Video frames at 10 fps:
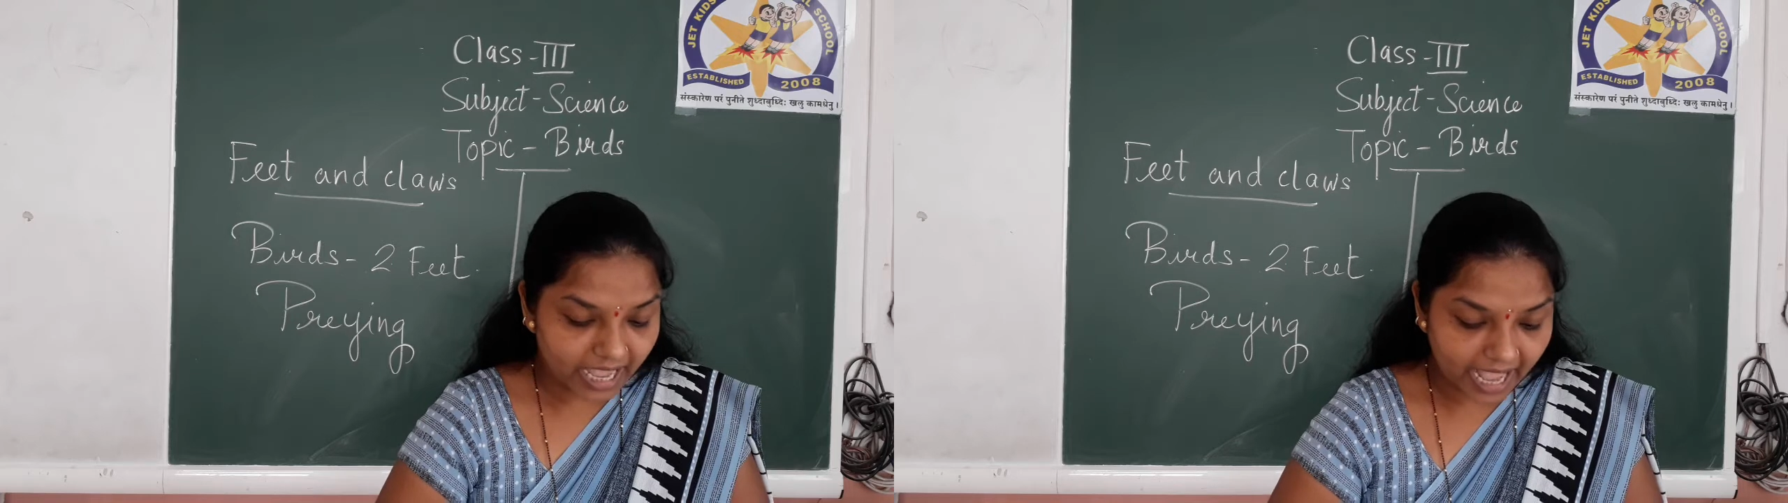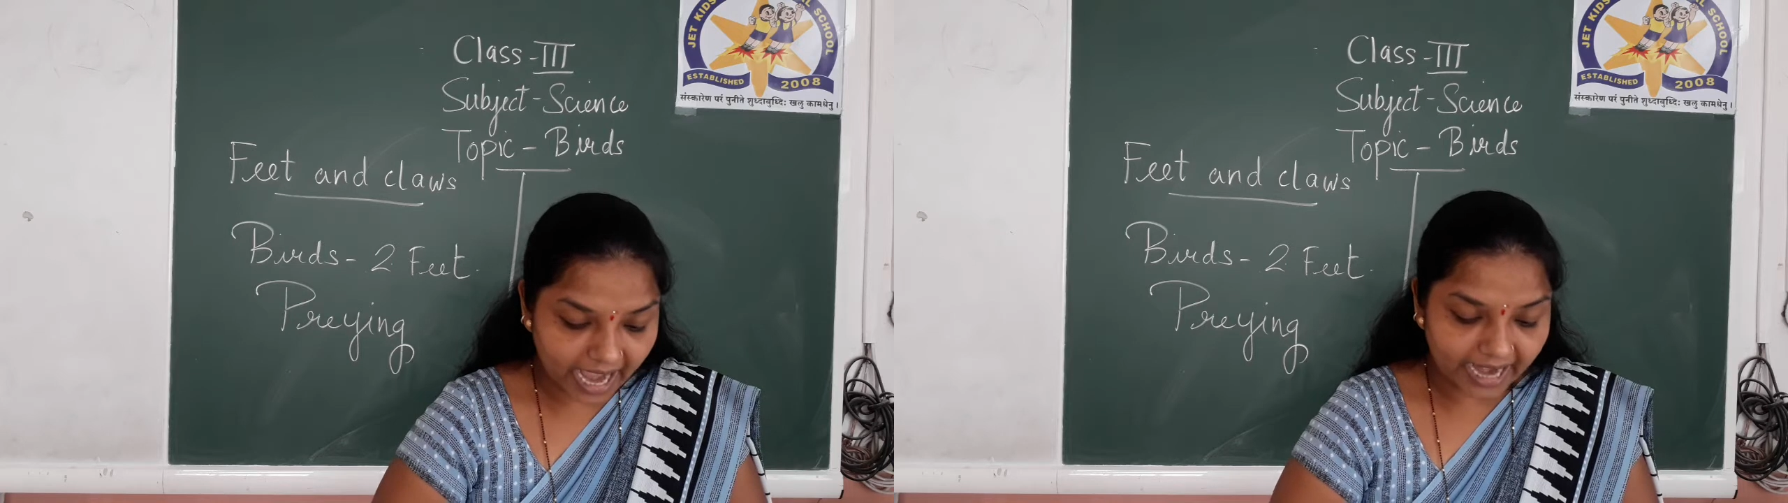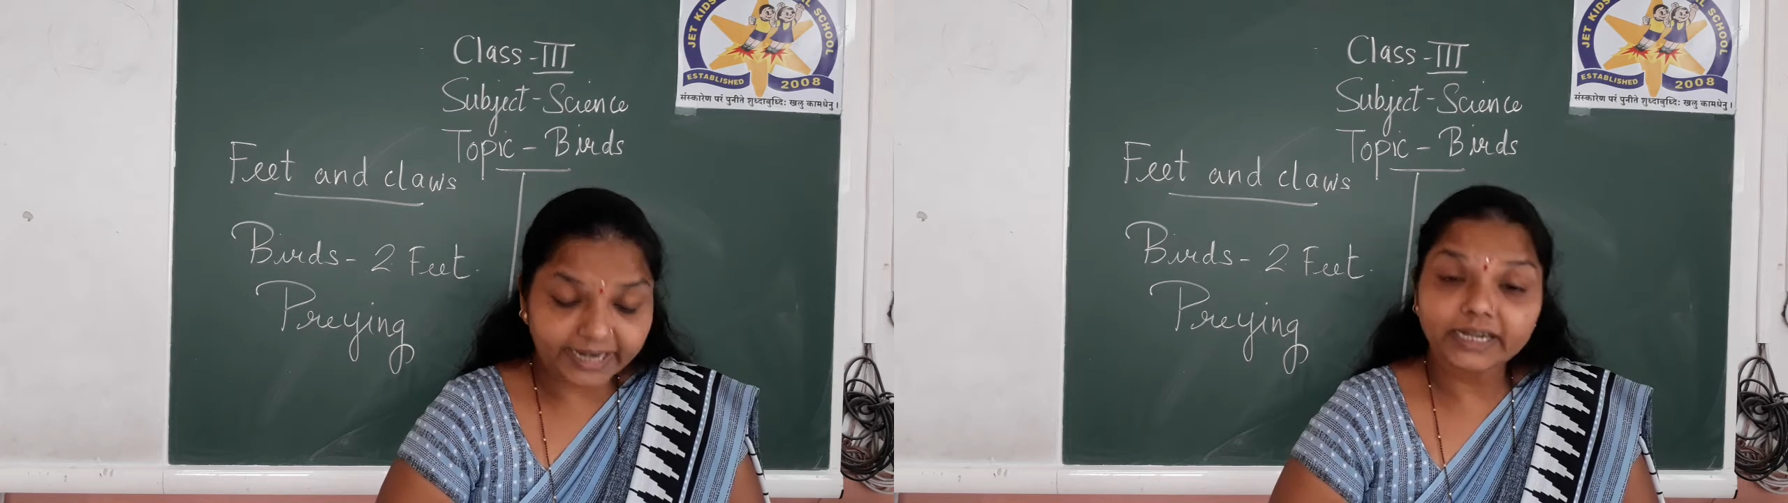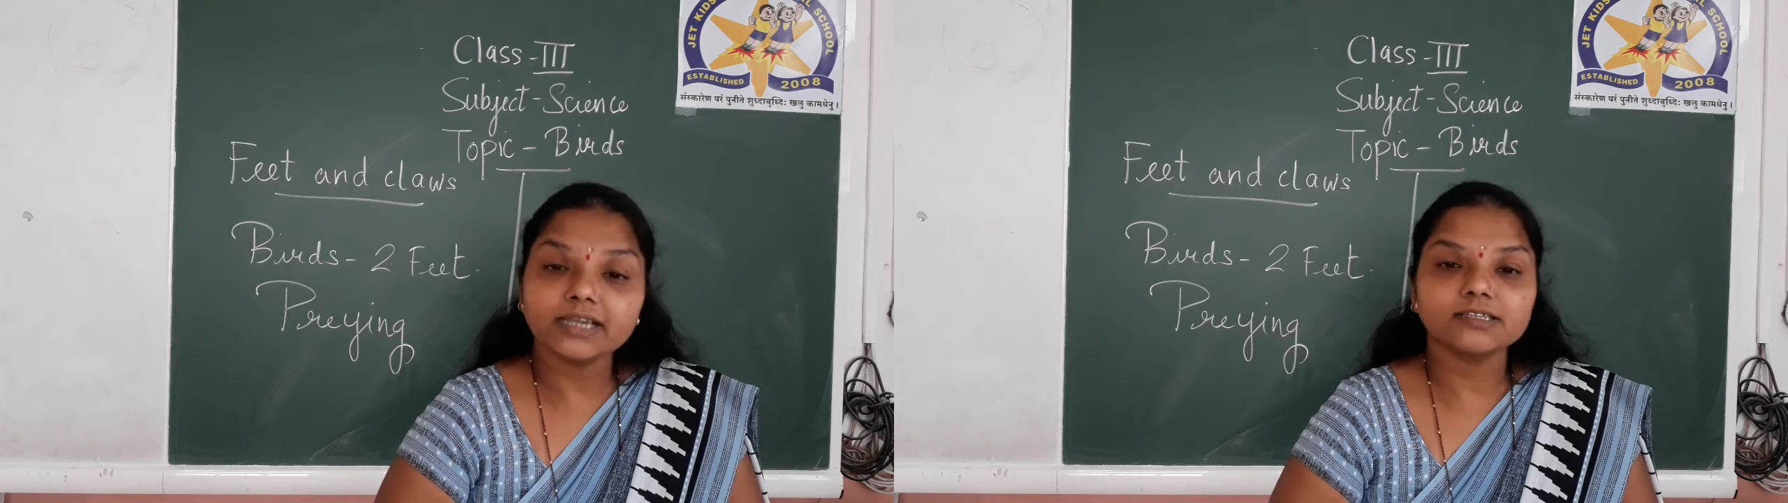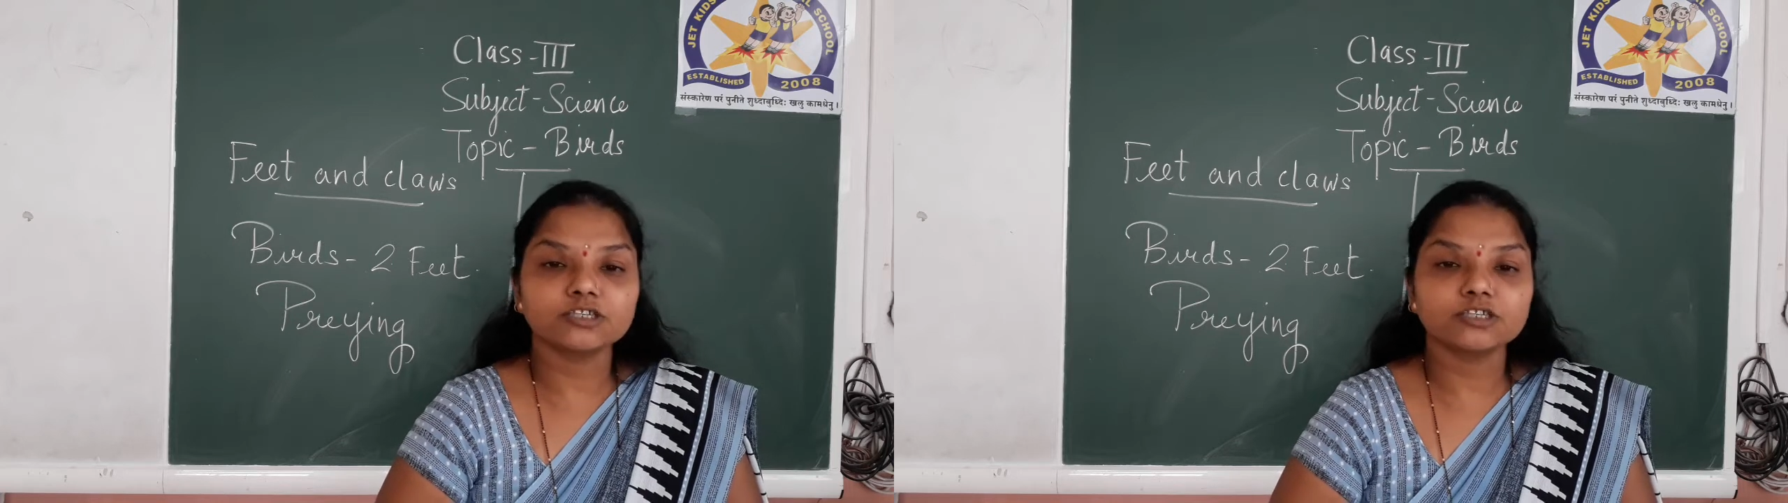and